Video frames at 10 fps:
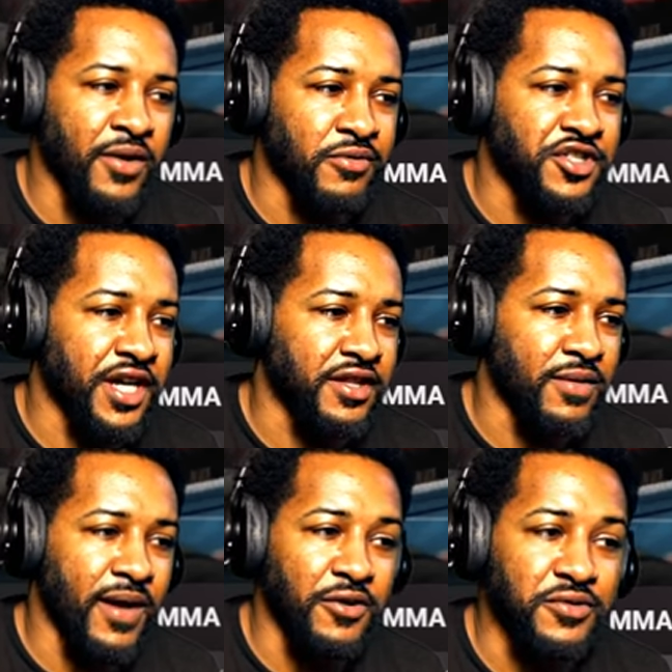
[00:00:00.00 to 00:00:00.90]
Go check
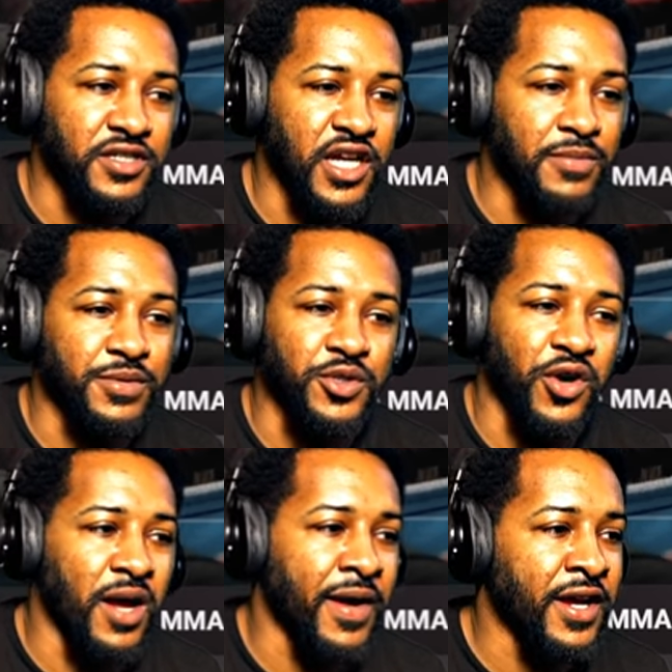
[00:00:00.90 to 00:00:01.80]
them out. You see, I'm
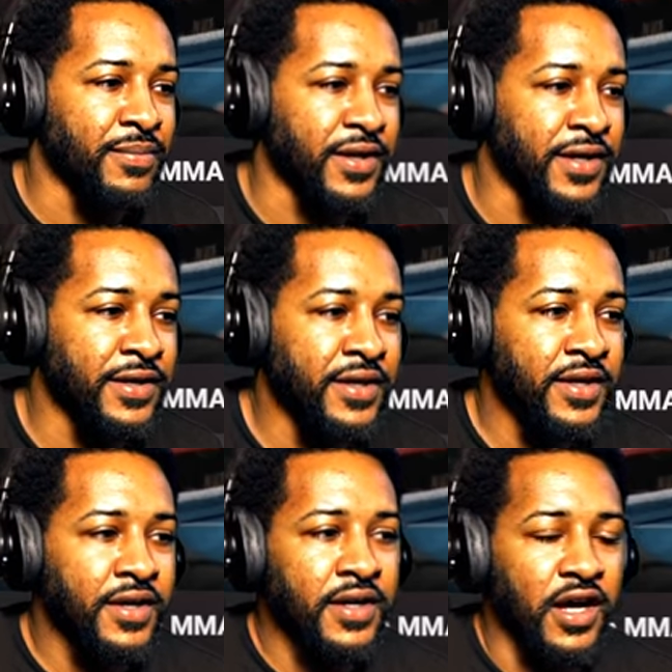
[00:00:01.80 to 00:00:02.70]
subscribed. I ain't playing.
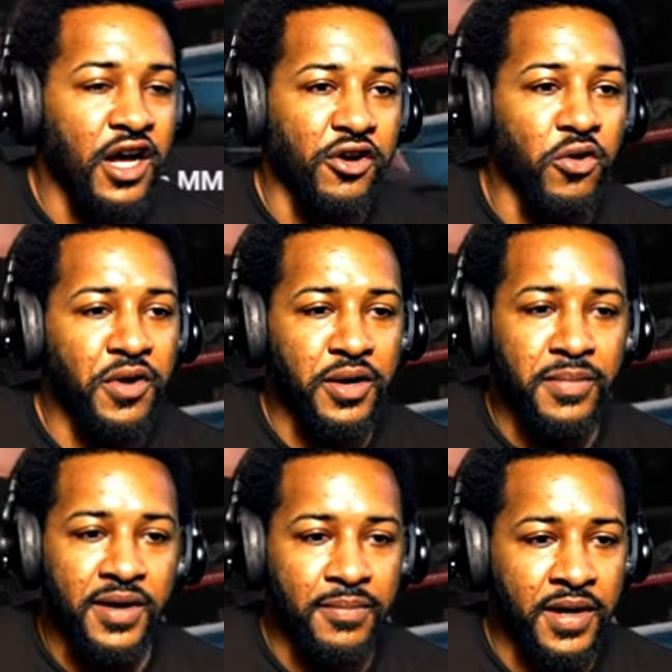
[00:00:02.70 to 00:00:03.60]
Go run them
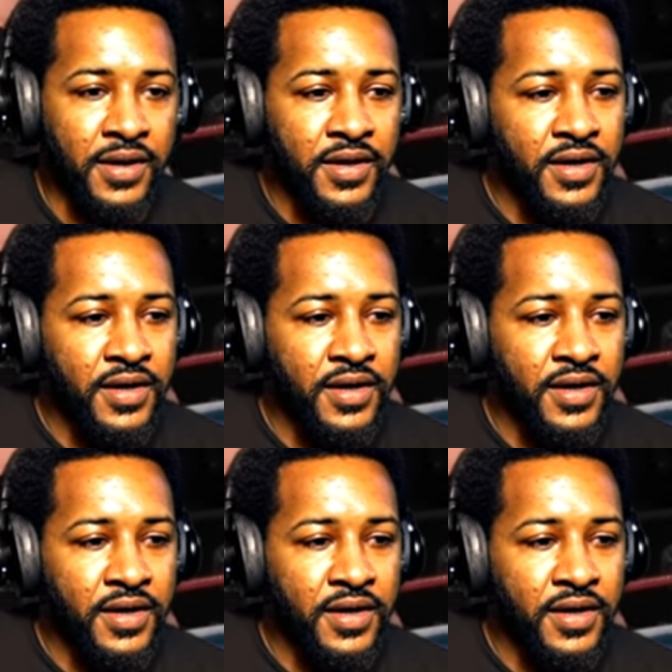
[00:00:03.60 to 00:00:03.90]
up, man.